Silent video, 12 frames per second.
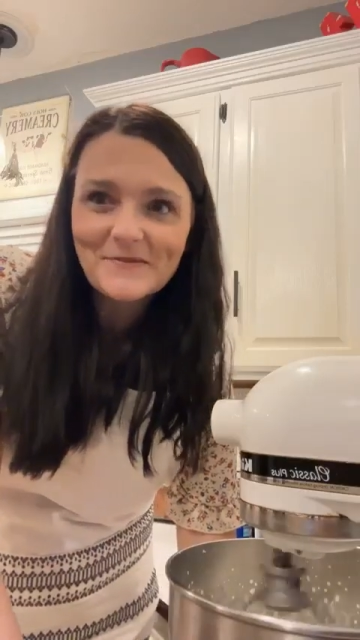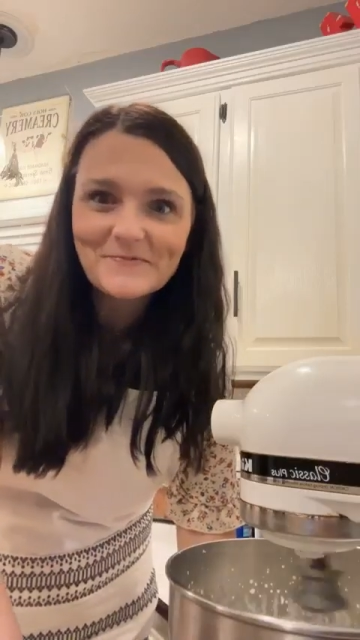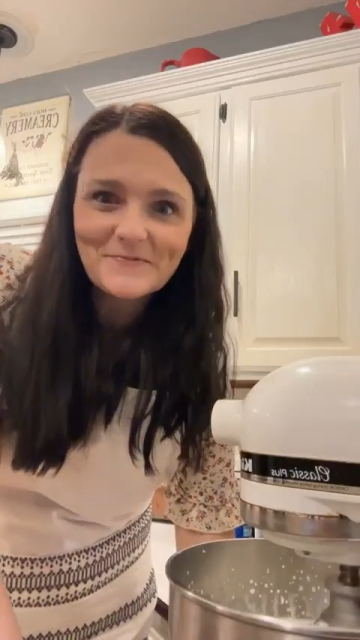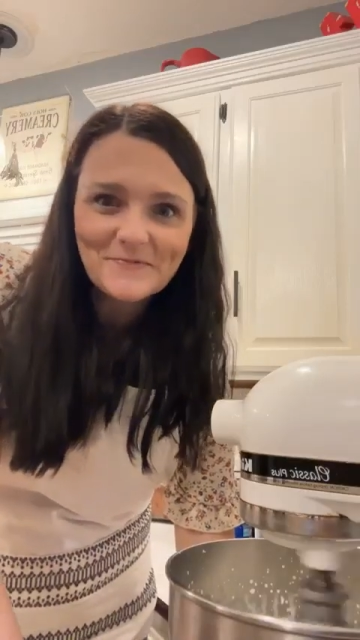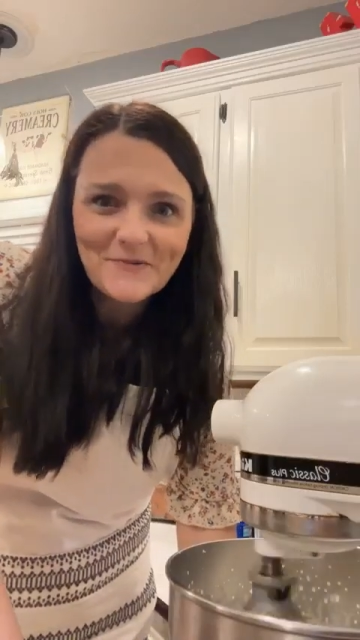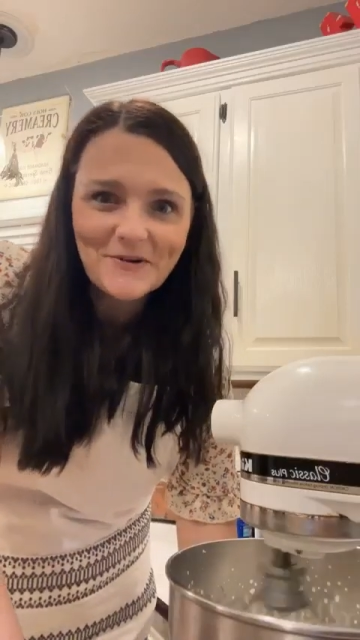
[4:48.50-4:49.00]
been
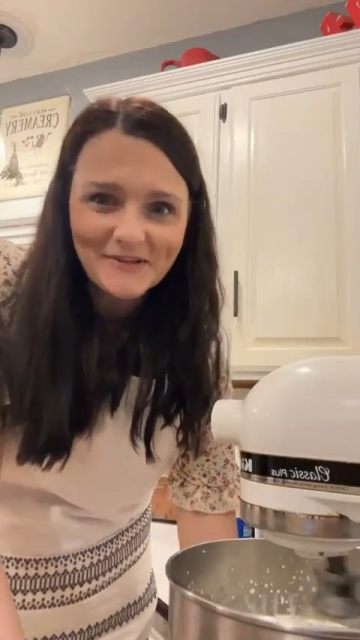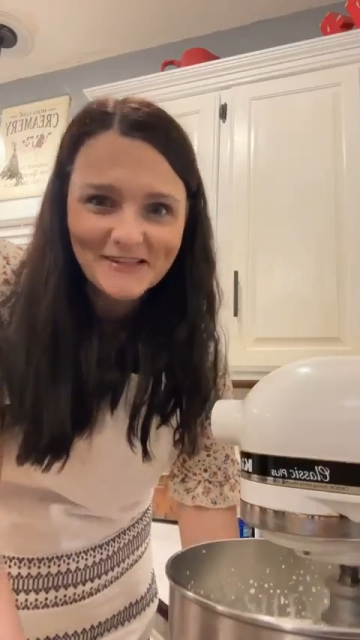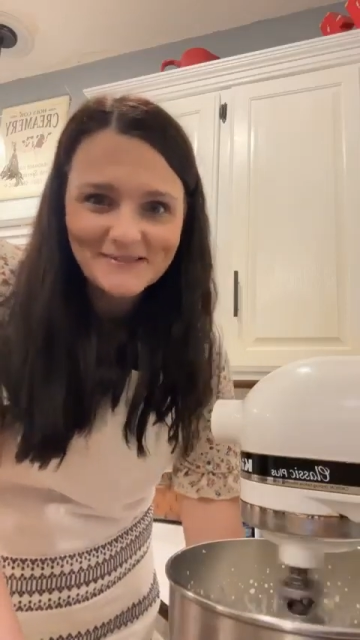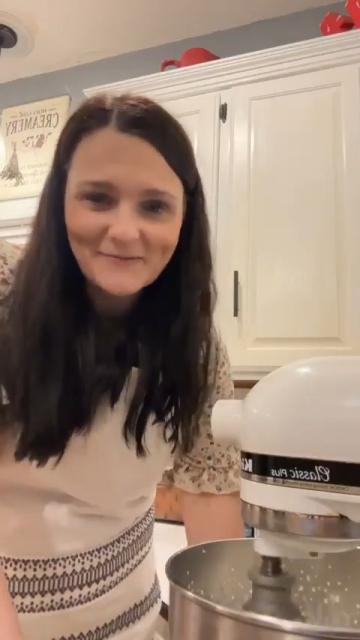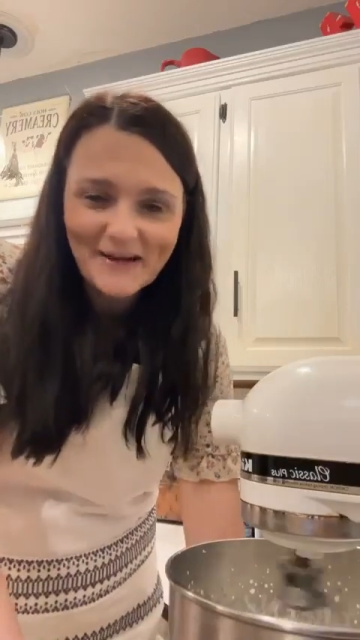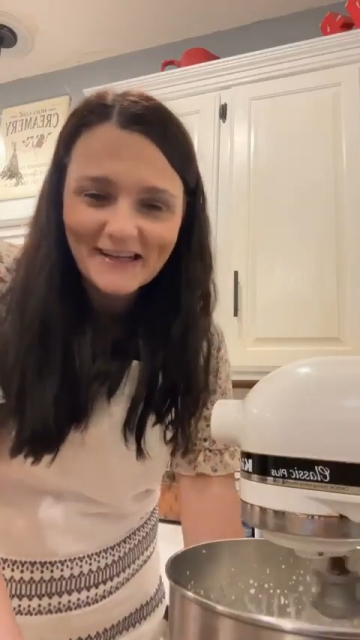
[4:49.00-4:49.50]
worth
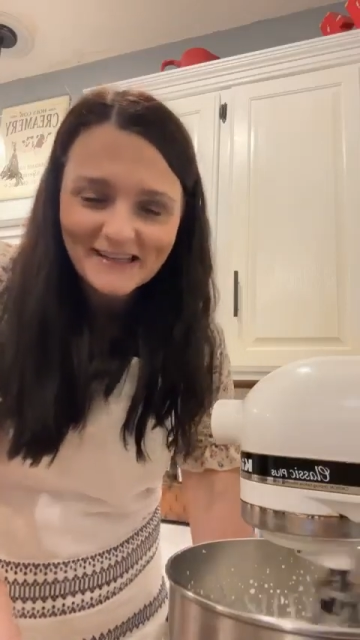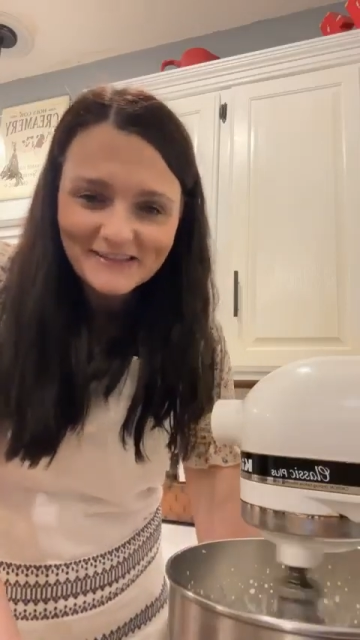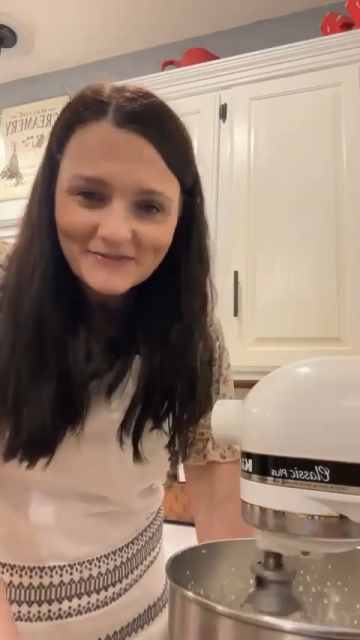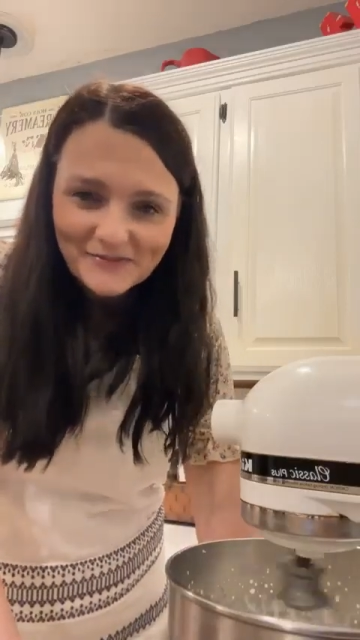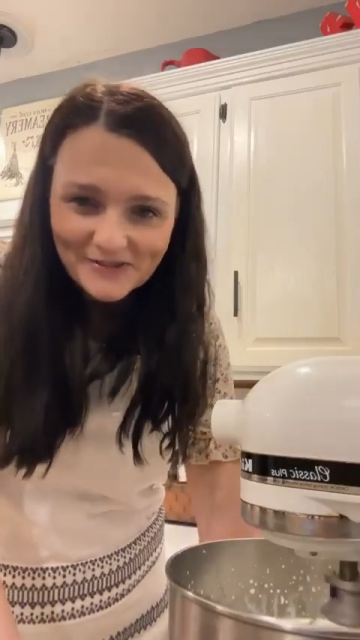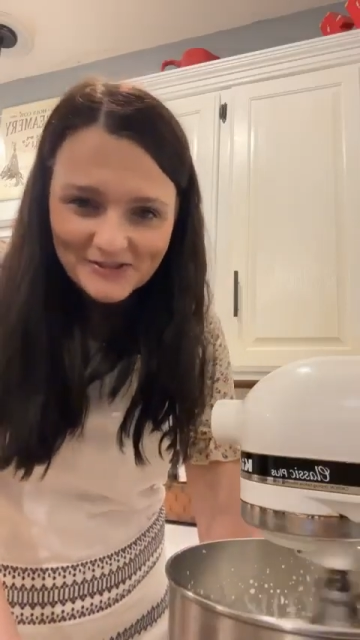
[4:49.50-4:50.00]
its
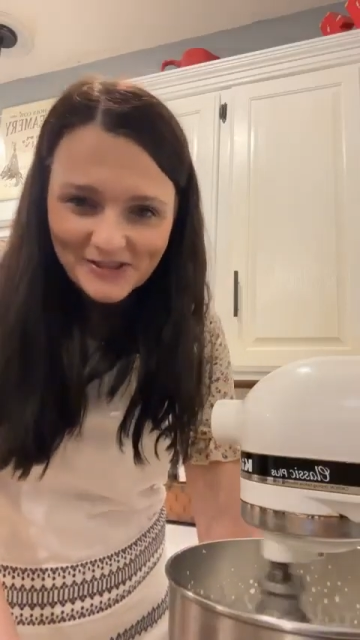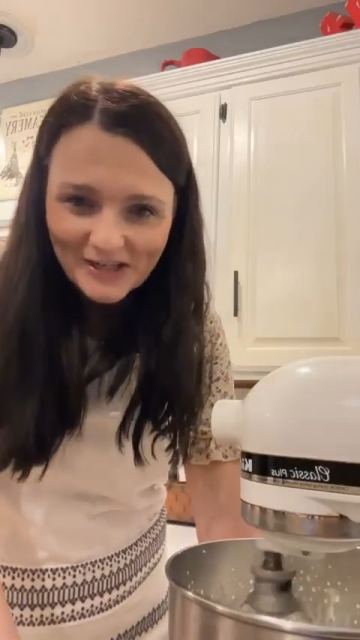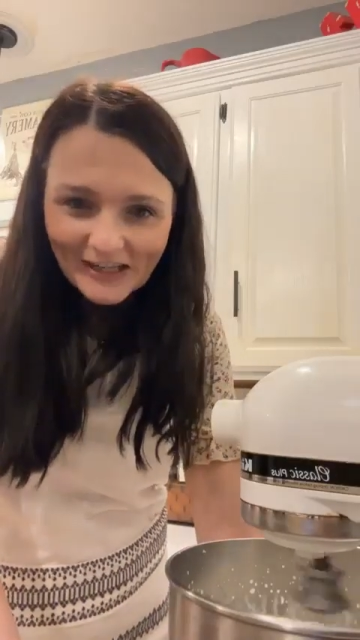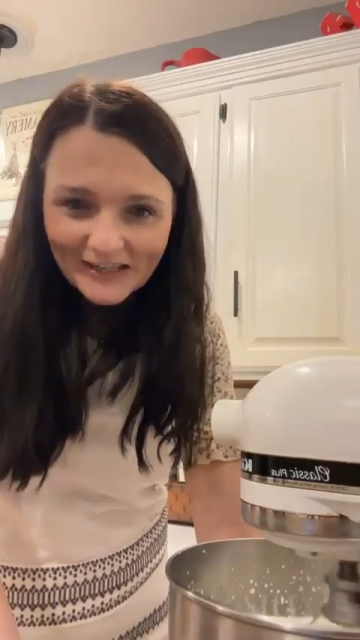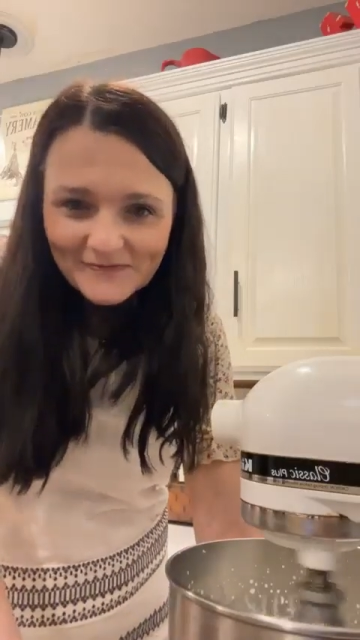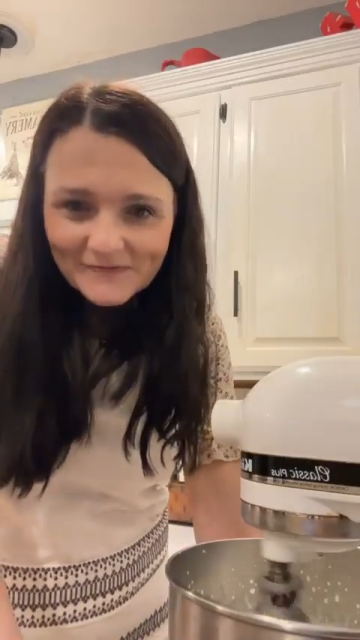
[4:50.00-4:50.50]
money, for
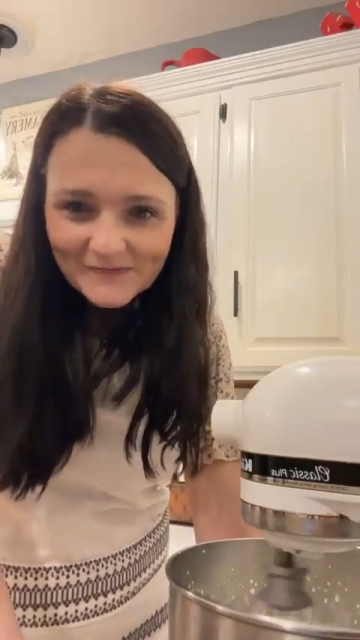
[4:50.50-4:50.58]
sure.